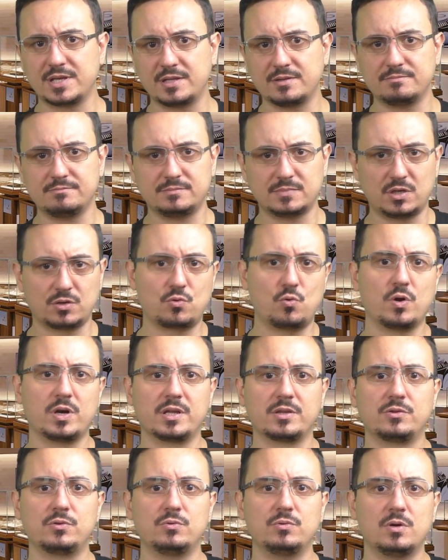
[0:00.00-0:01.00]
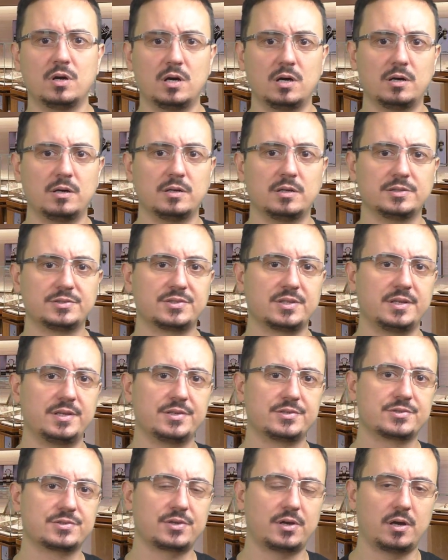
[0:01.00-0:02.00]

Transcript: and according to studies,